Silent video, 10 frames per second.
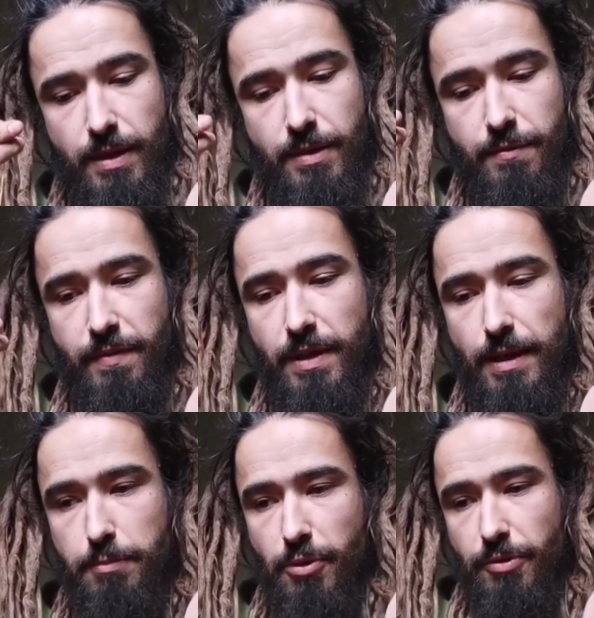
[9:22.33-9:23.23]
kind of
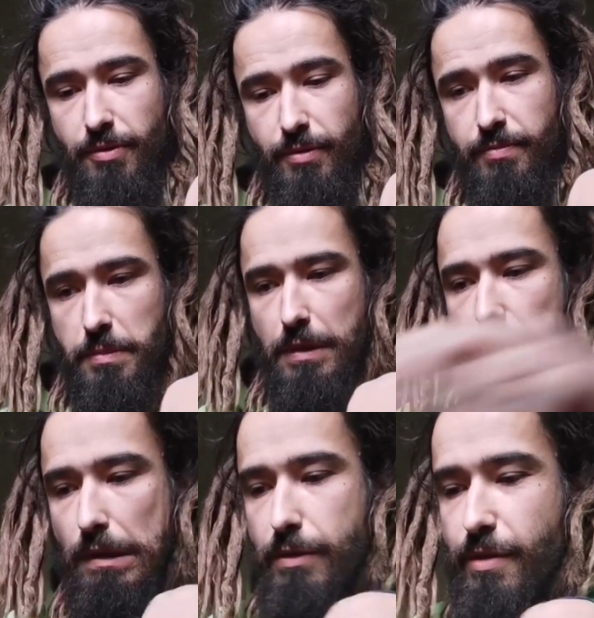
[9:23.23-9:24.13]
keep on
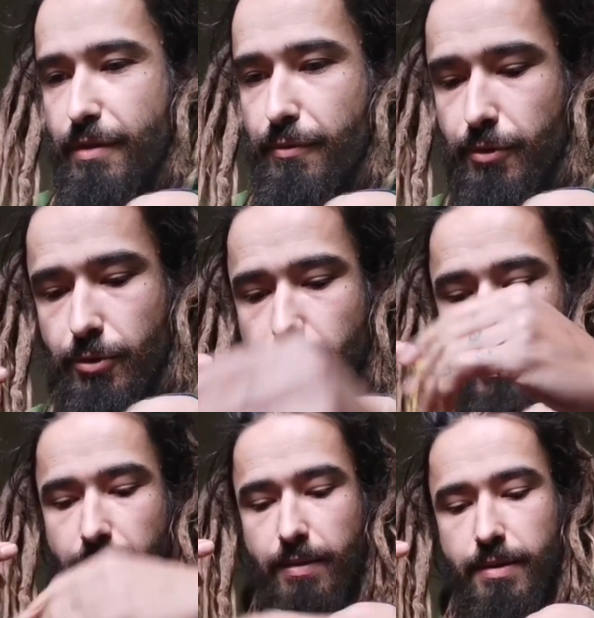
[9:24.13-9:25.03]

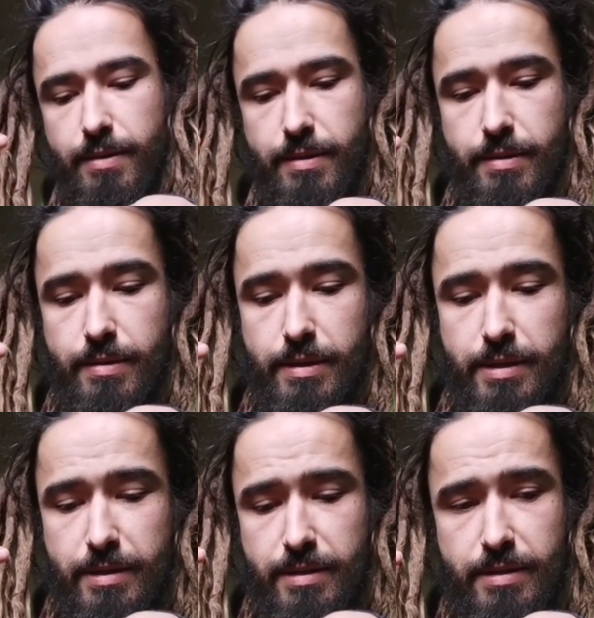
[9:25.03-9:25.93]
throwing
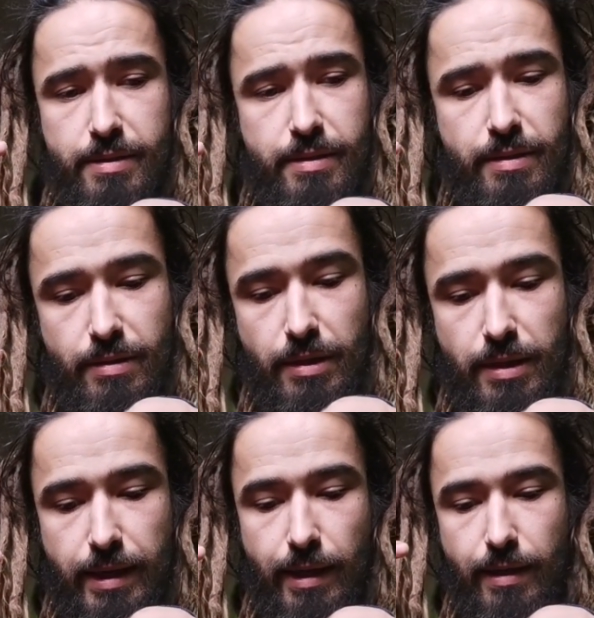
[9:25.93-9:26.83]
the
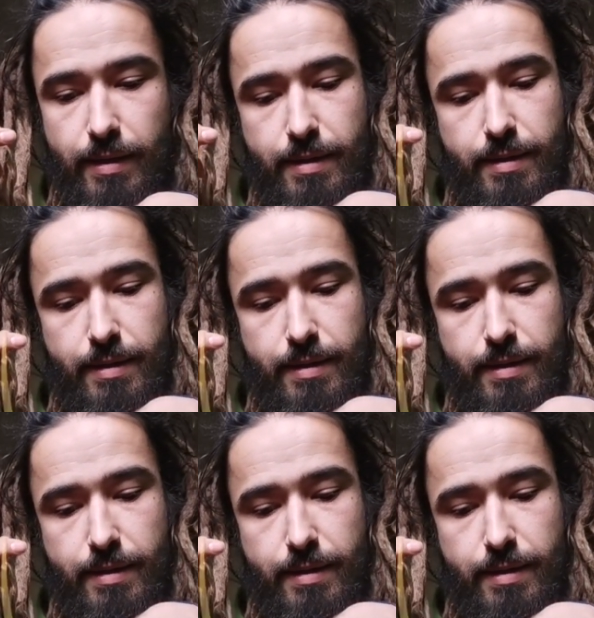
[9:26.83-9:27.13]
line